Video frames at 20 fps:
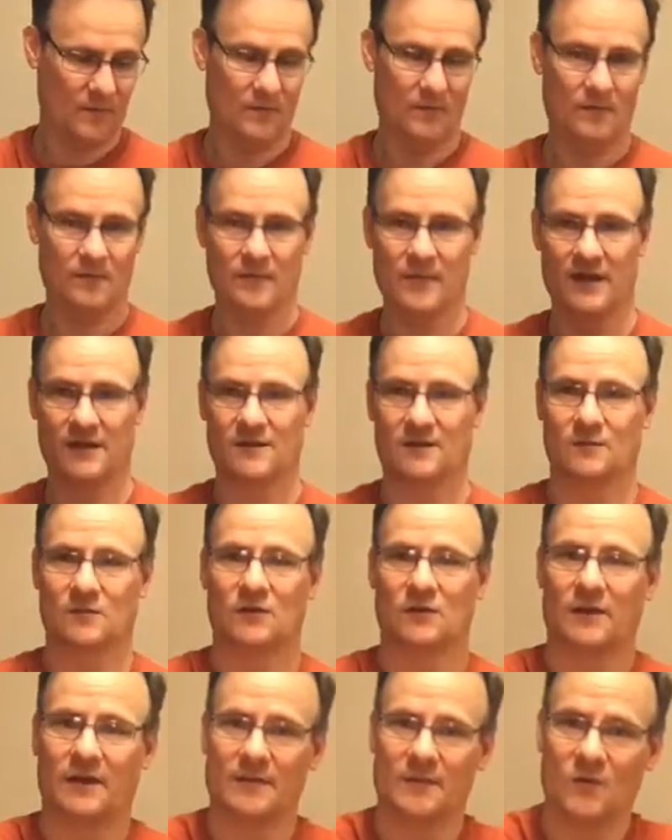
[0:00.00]
make them
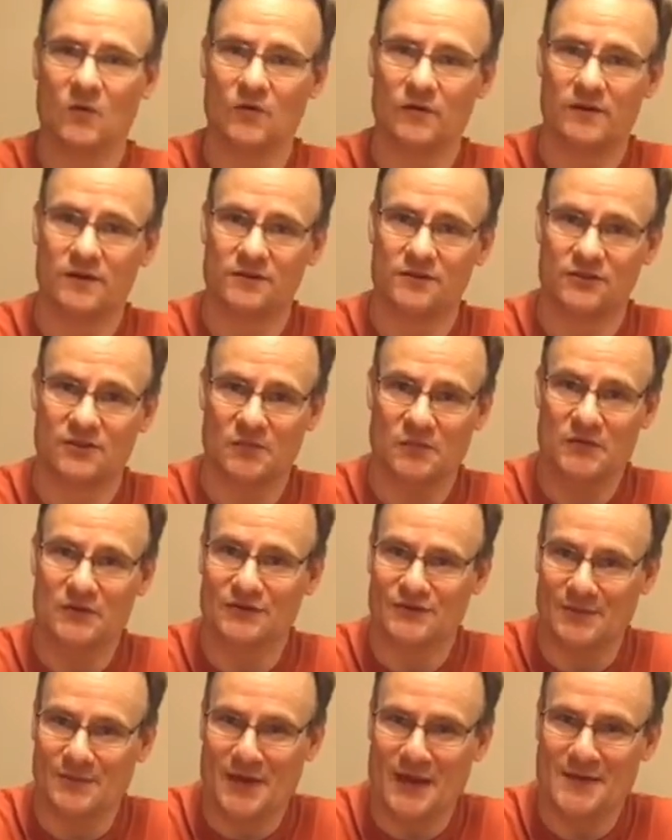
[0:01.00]
look like more than just a piece
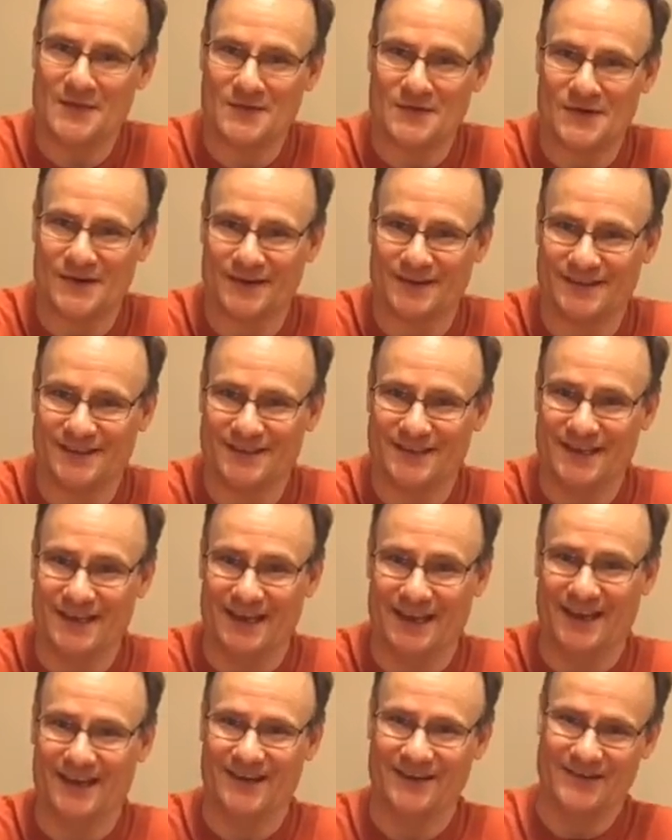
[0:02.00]
of paper on a stick,
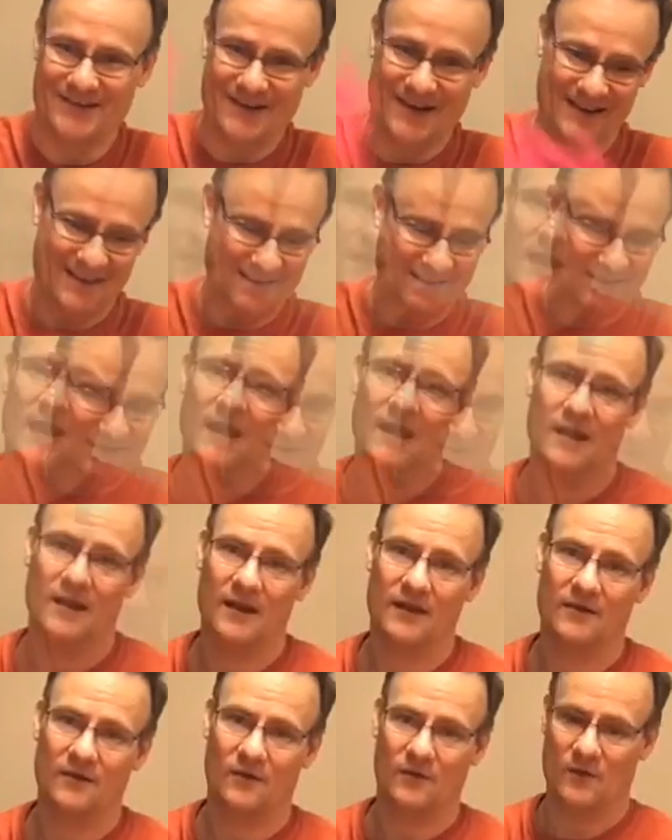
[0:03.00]
right? So,
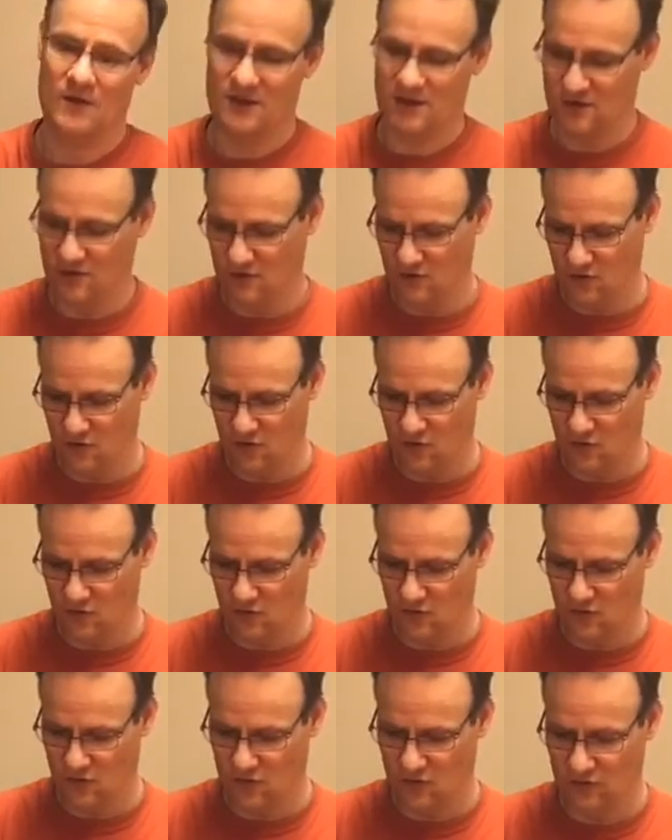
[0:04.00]
and what you
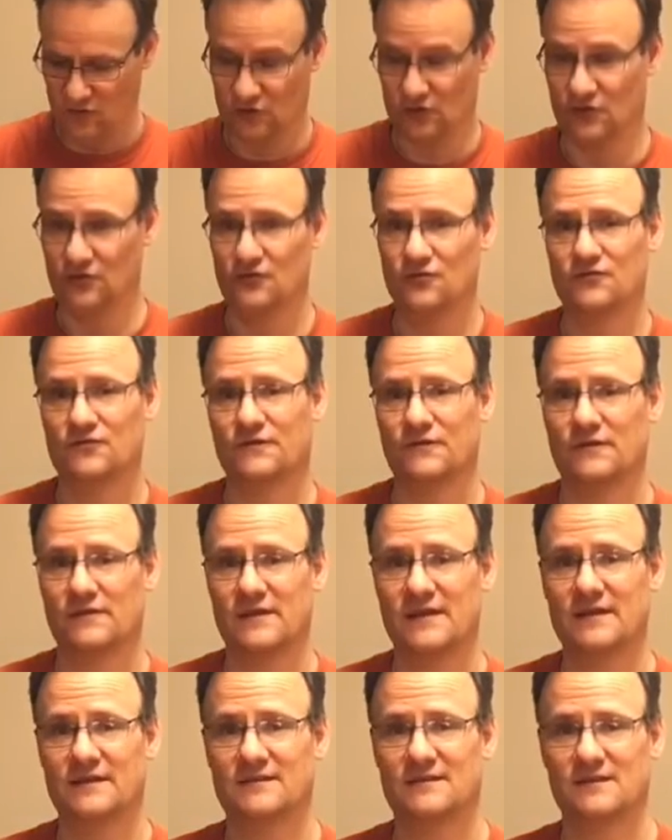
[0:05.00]
should use for
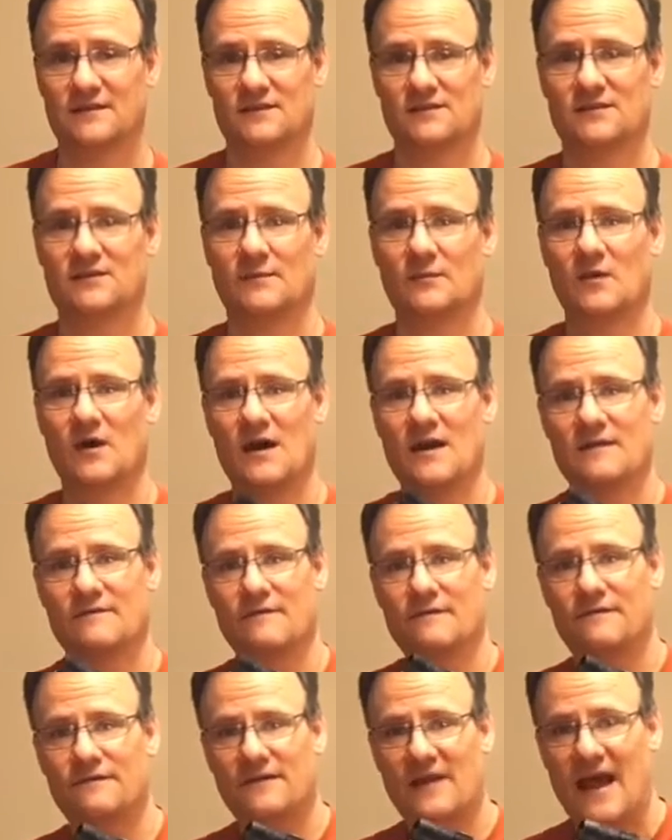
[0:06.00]
this is some kind of a
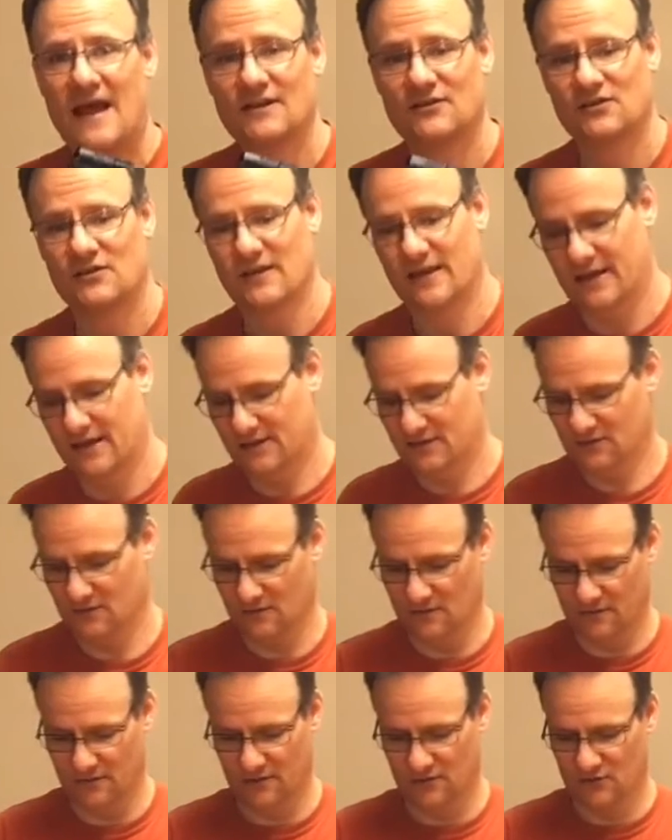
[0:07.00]
flashlight.
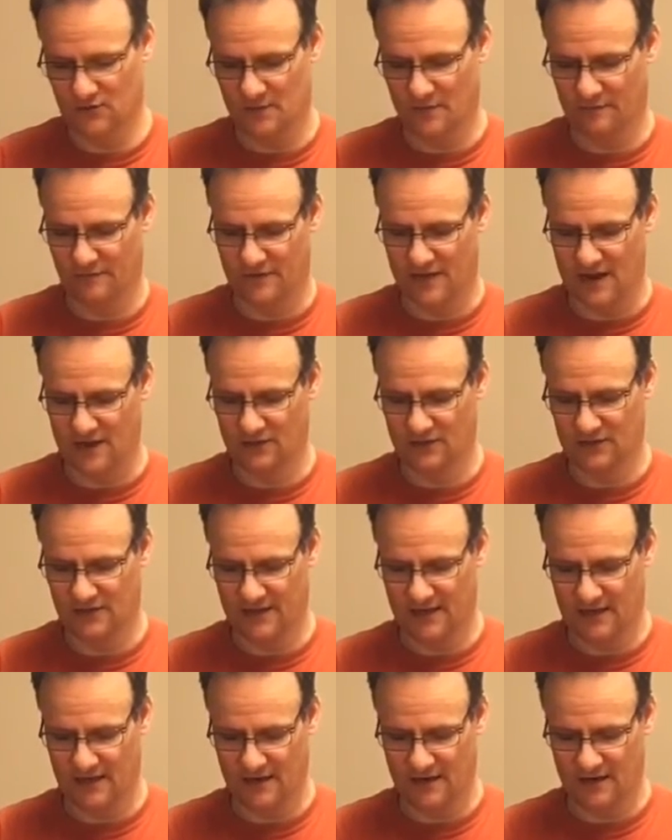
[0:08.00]
So here's my
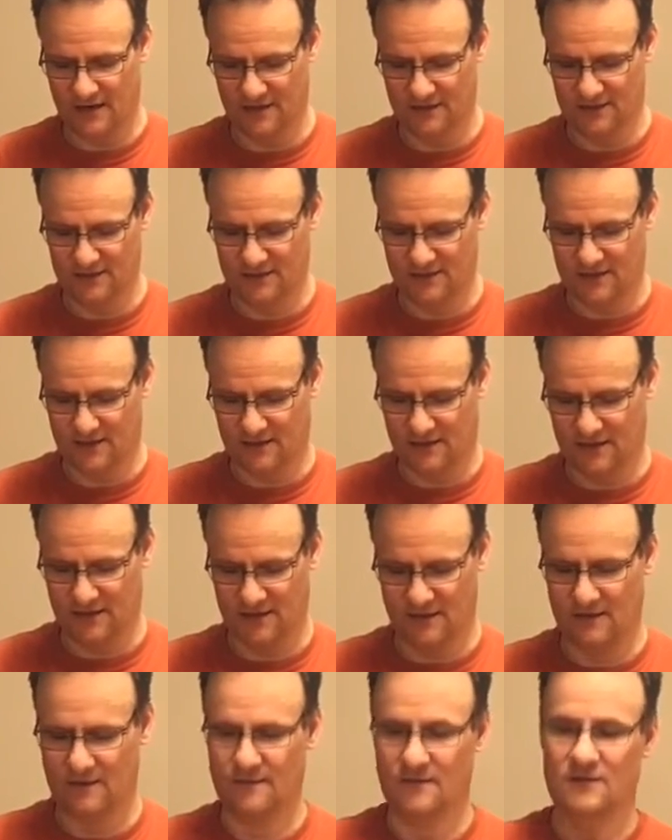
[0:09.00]
flashlight, and I stuck
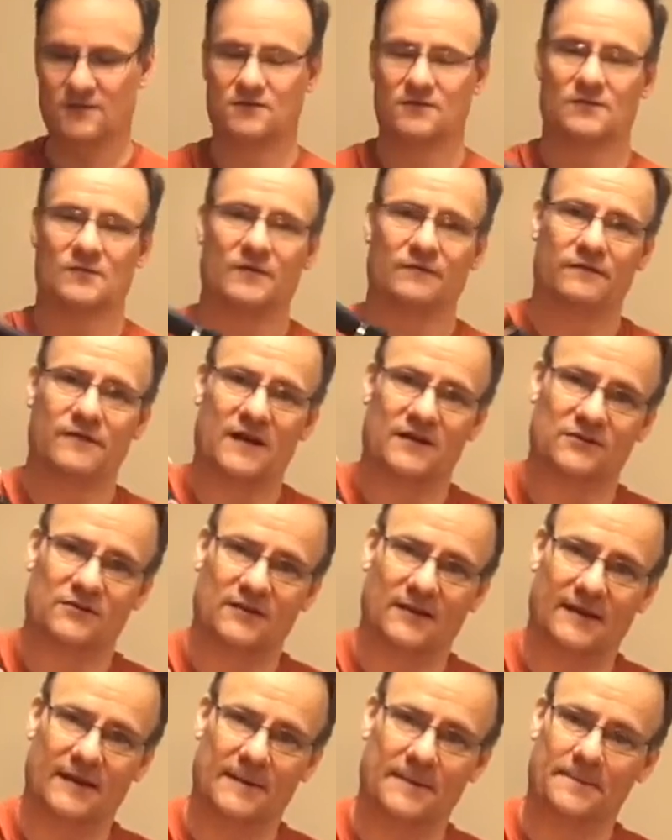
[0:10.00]
it. This is my
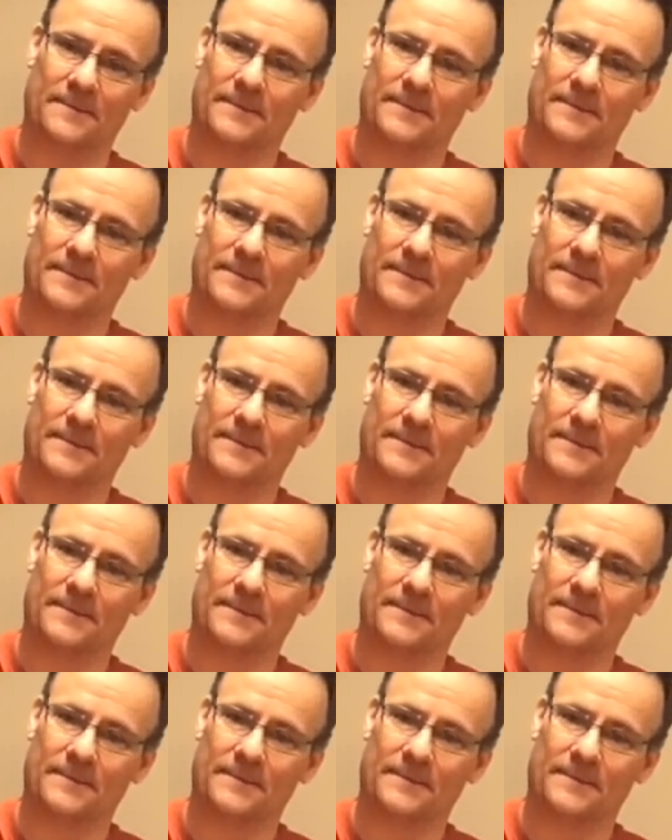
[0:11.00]
flashlight.